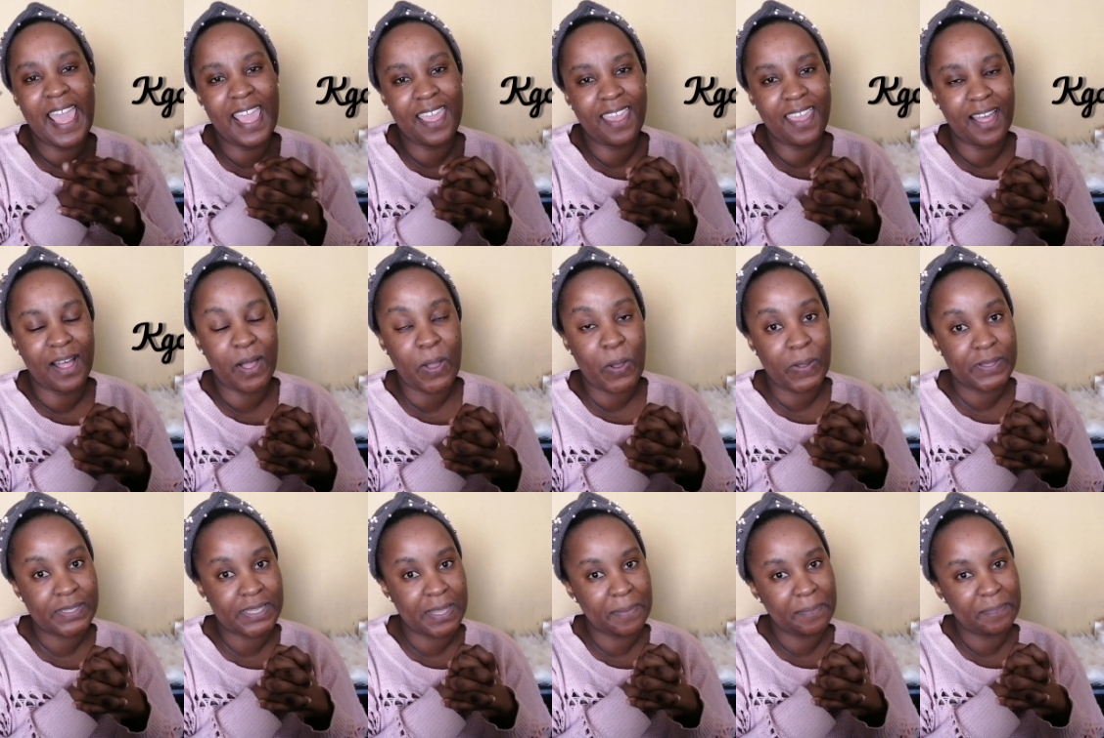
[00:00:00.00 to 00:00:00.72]
Hey
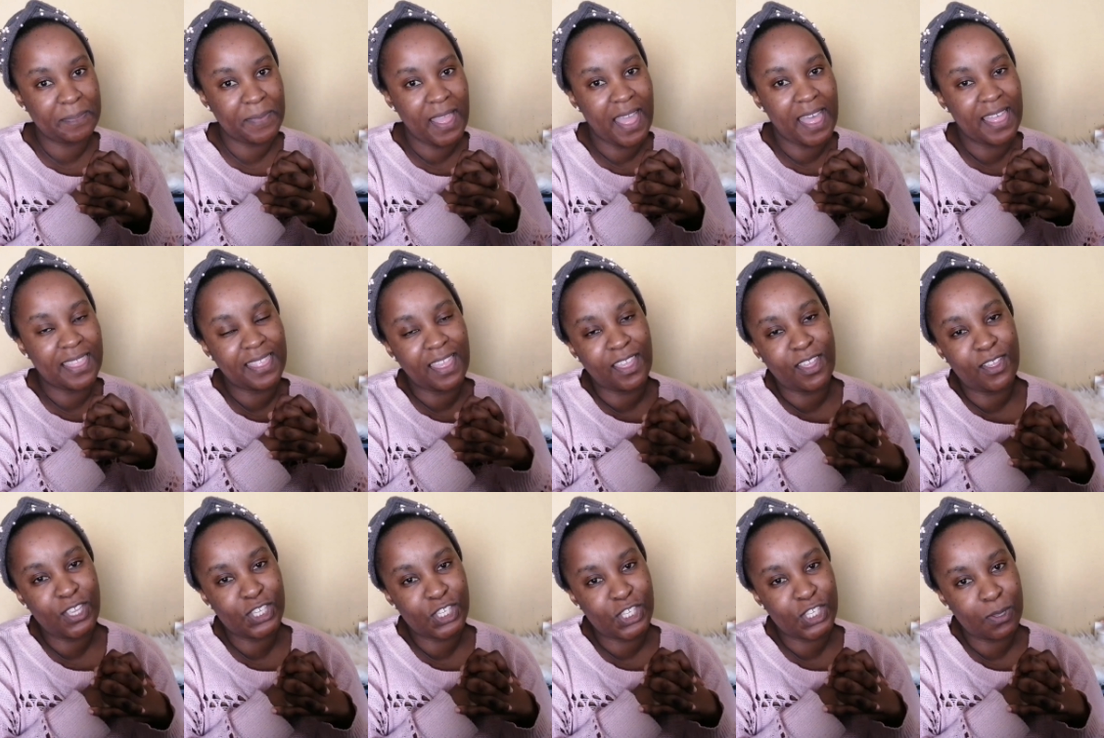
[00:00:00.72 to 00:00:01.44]
girl, what's up?
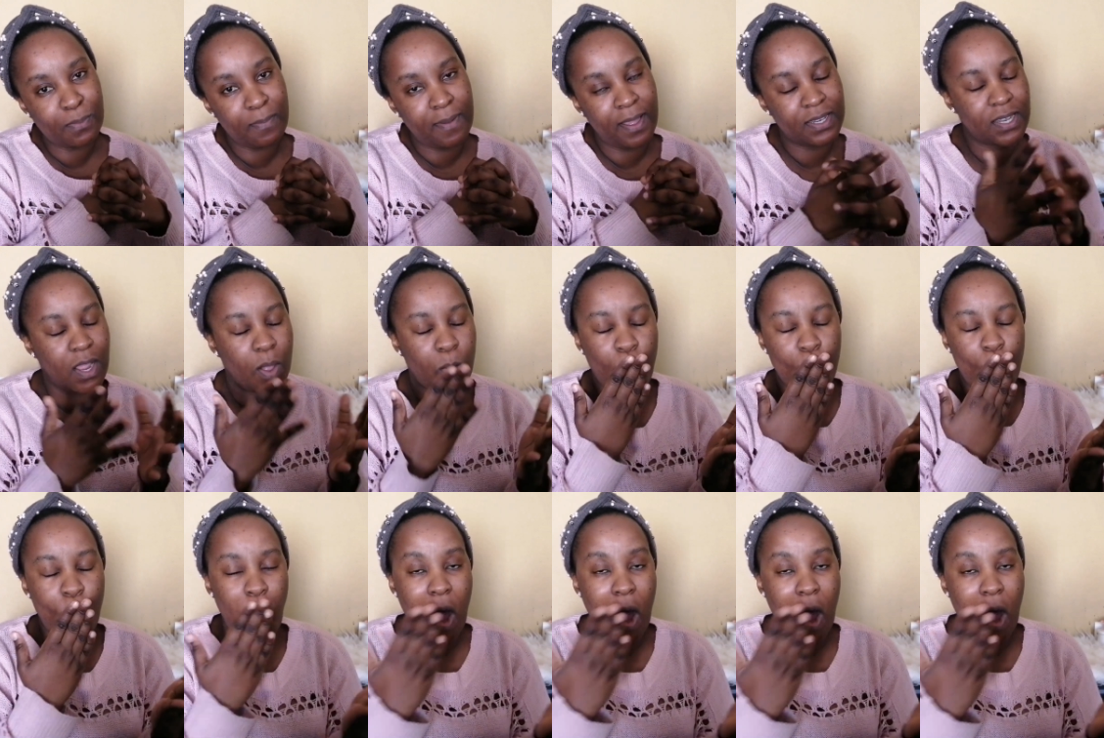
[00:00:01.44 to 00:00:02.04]
Thank you so much.